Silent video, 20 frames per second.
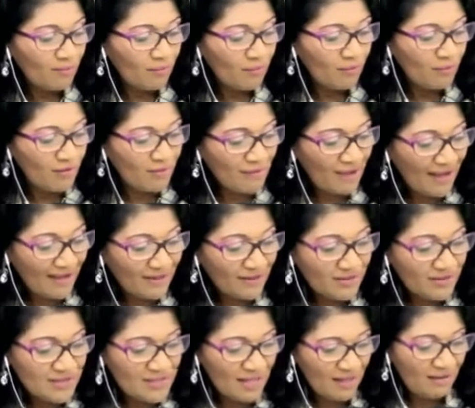We remind
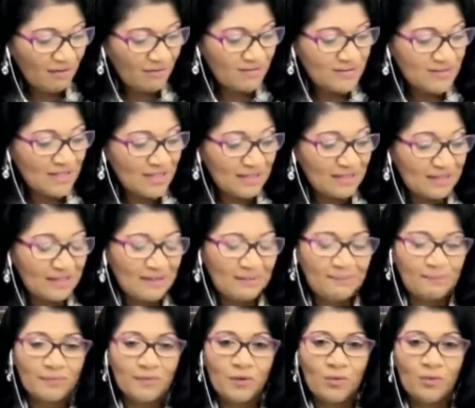ourselves that
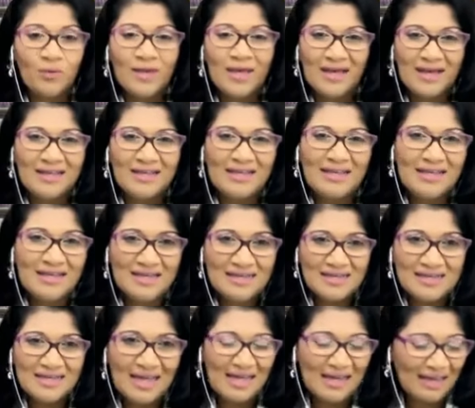we are in
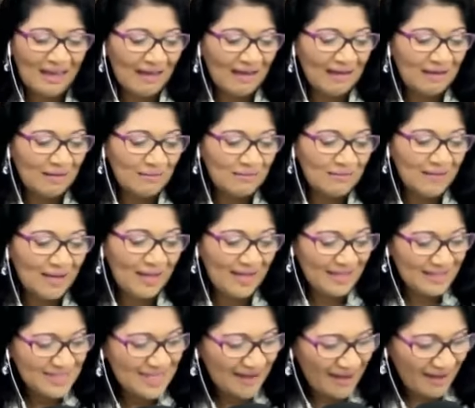the um,
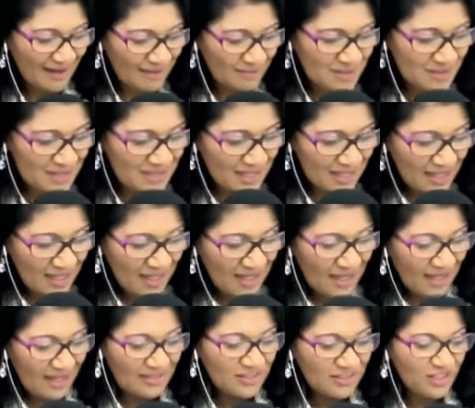end times
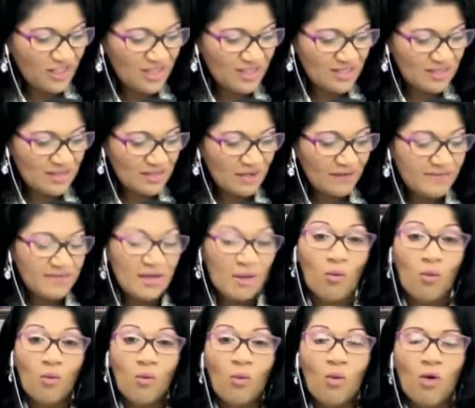and Jesus gives
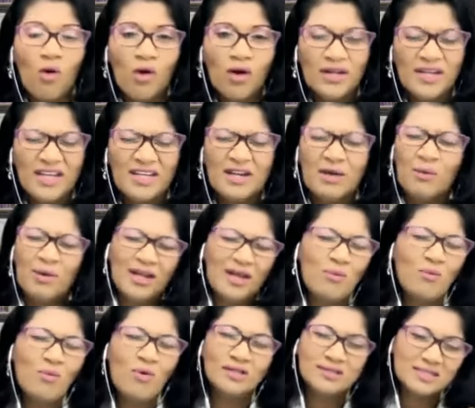some warning. Now, what I
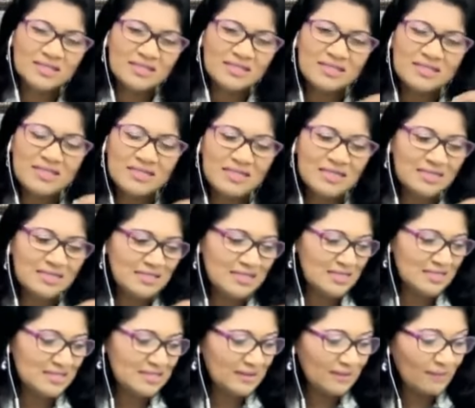want us to see is
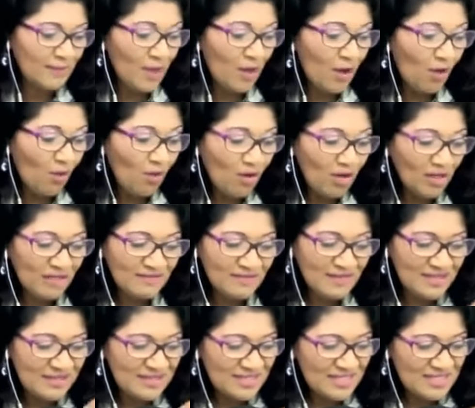this all of
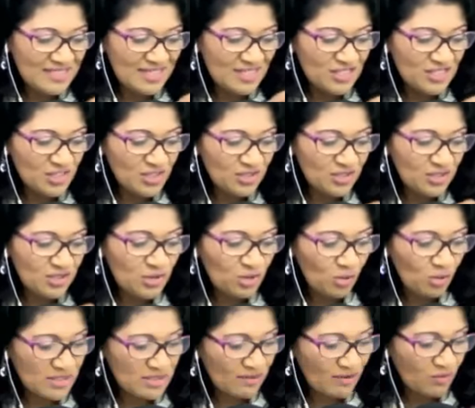these things that Jesus
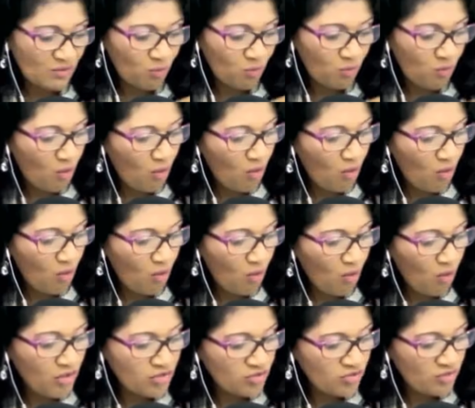talks about
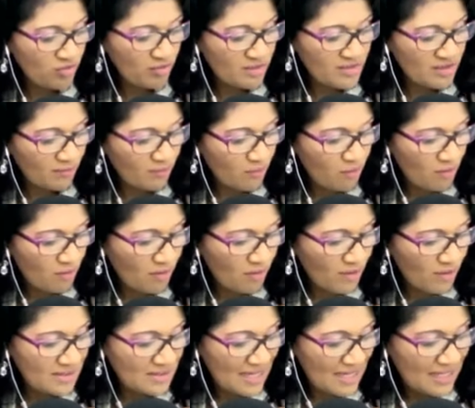wars, rumors of
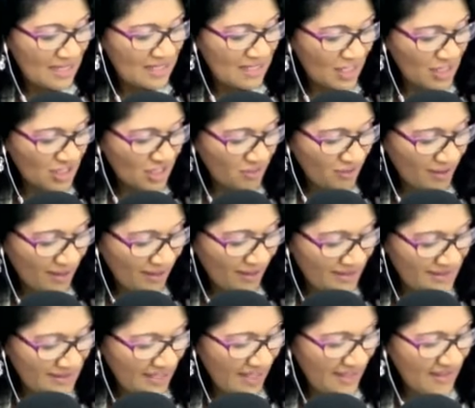wars, nation run against
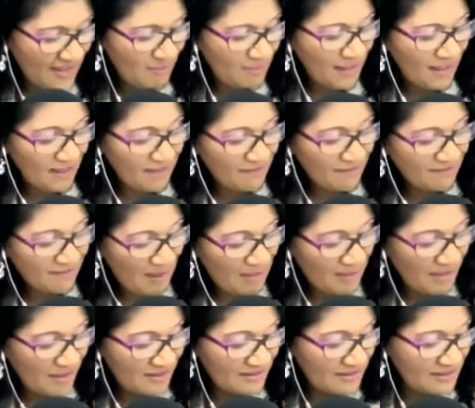kingdom, king,
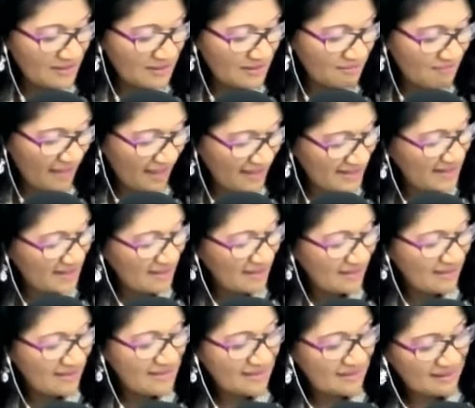famines,
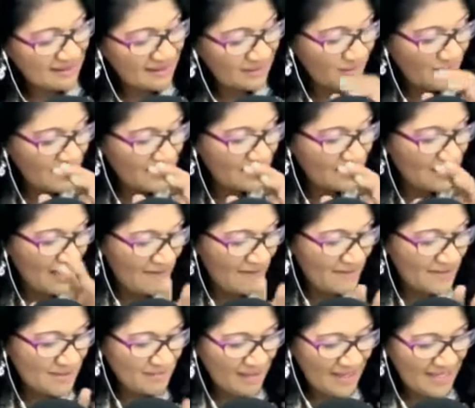pestilence, earthquakes in diverse
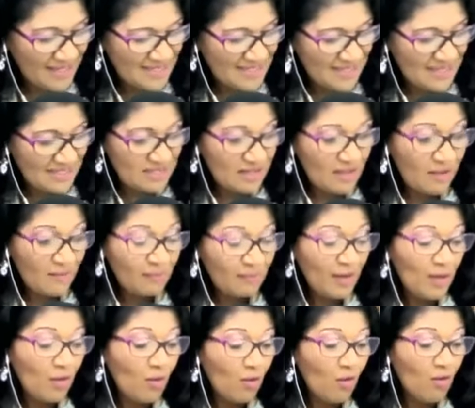places
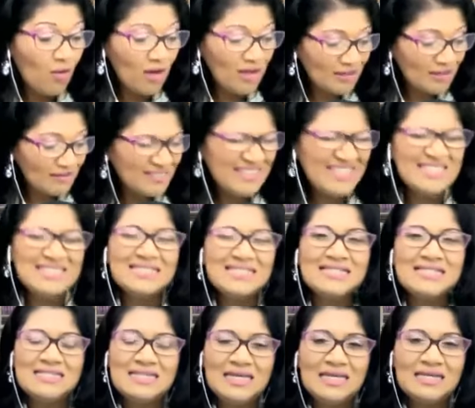all of these
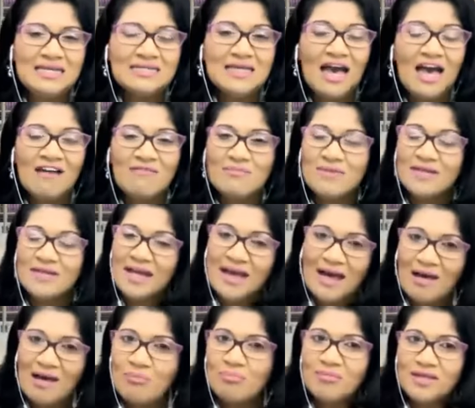things have been
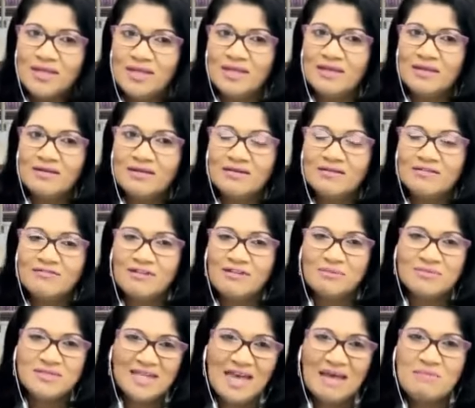happening
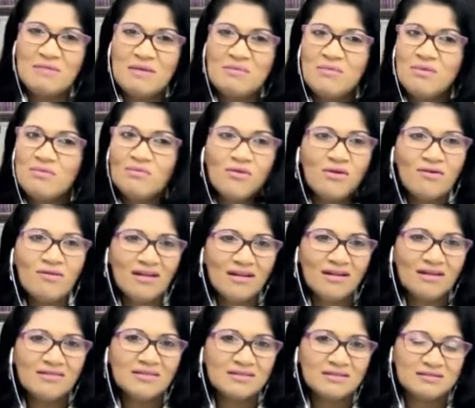from time immemorial
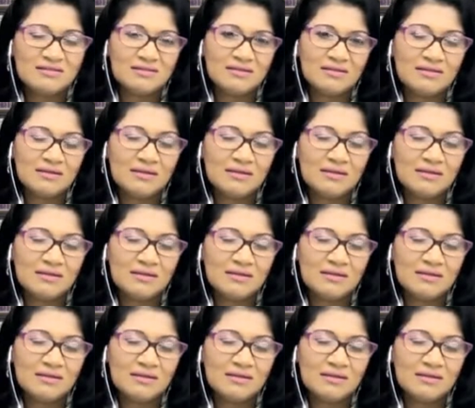on earth.